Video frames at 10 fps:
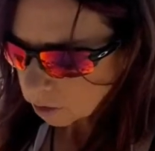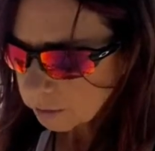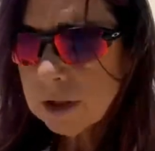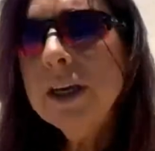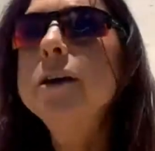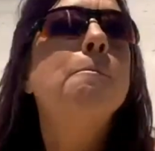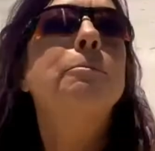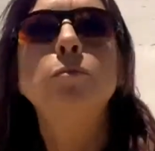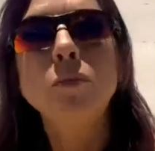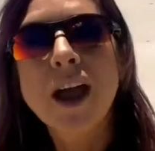Normally,
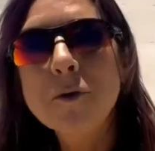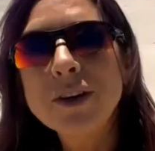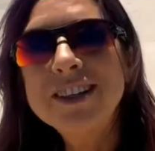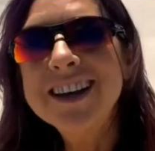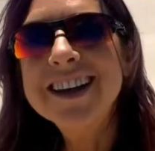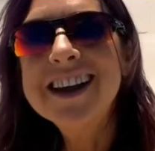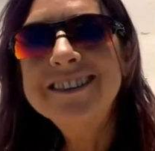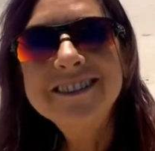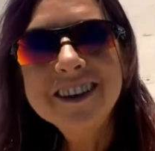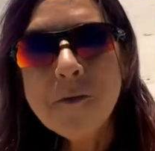I would
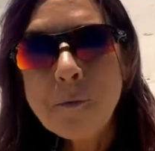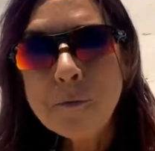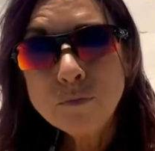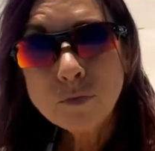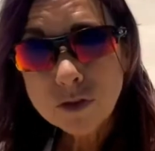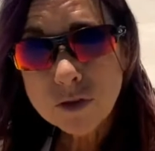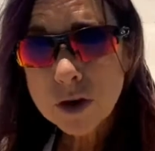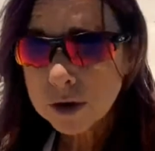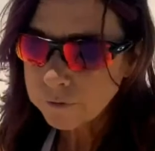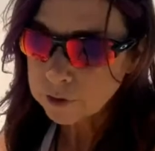do
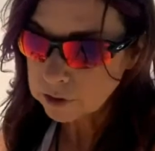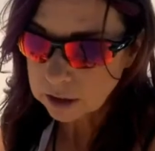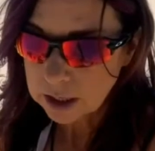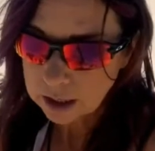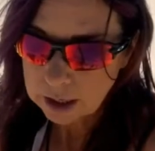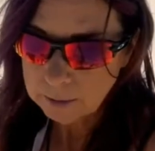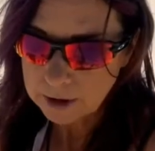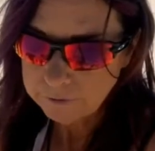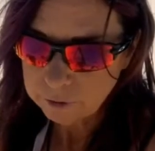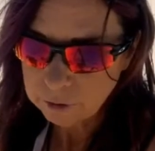yoga first and then
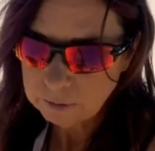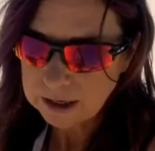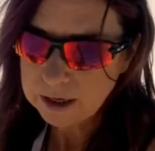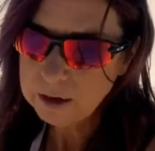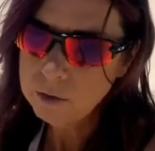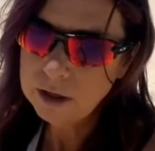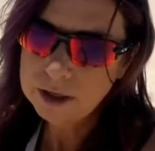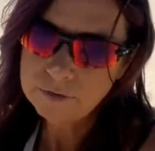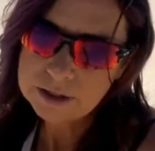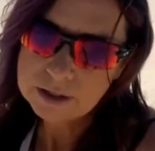eat my food, but I don't
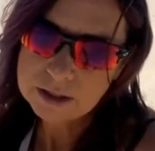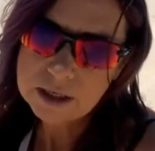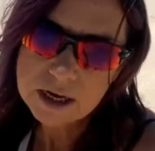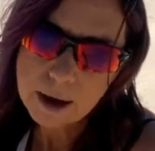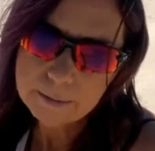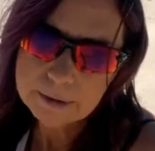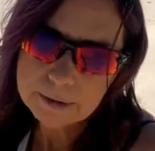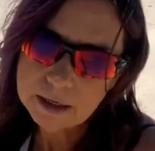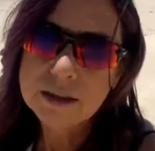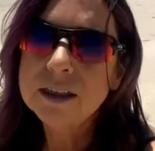want to leave this
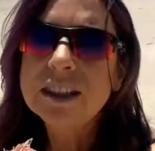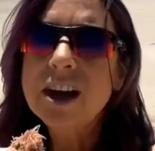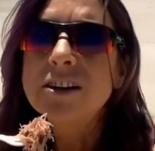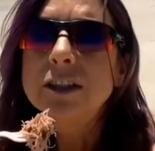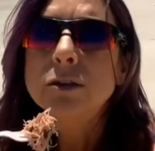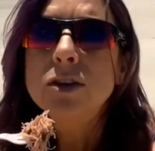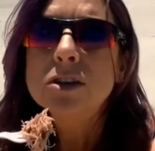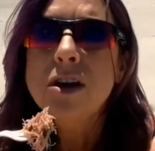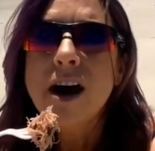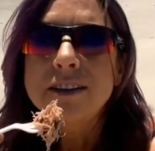yumminess sitting out here
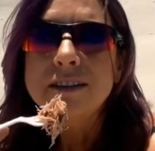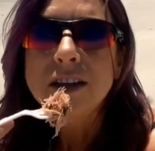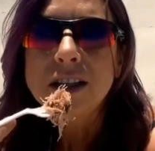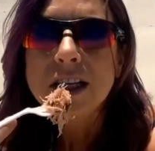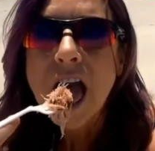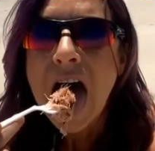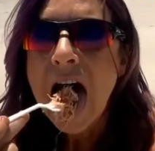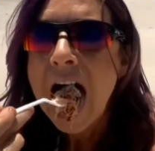in this hot sun.